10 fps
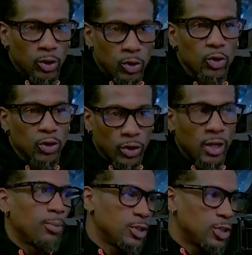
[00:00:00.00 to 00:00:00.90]

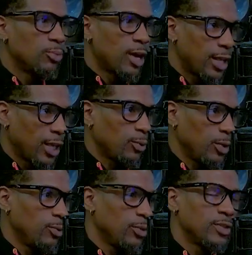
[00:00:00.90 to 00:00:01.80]
usually I'm a gym rat like
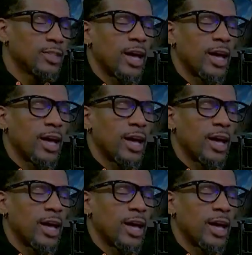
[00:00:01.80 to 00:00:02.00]
we we've yep.